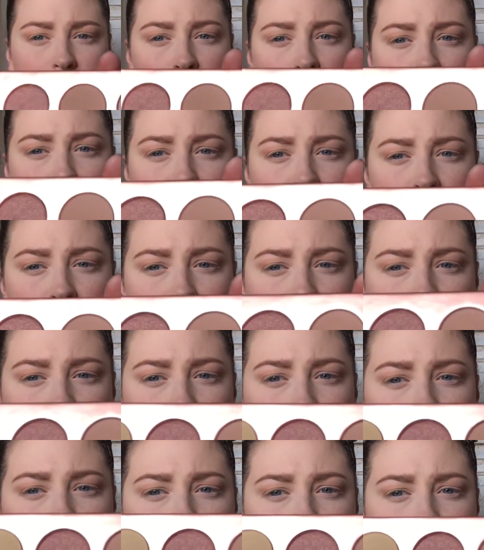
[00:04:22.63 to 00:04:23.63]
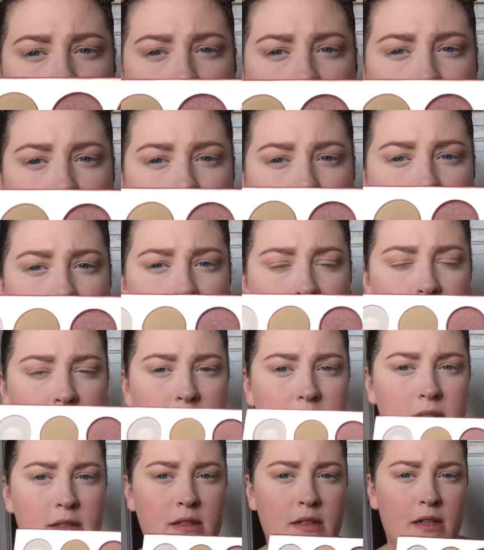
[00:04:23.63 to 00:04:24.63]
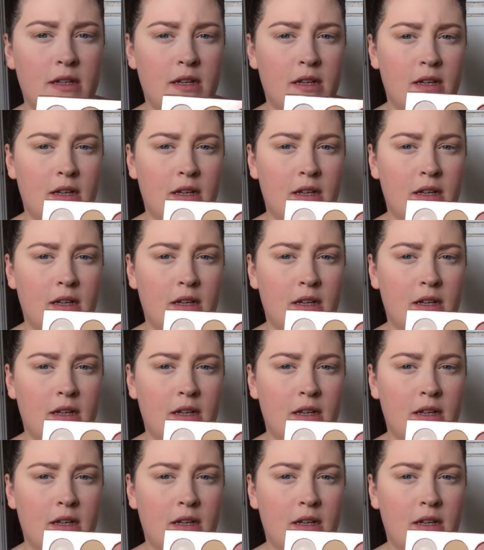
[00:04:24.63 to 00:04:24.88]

darker on camera than it does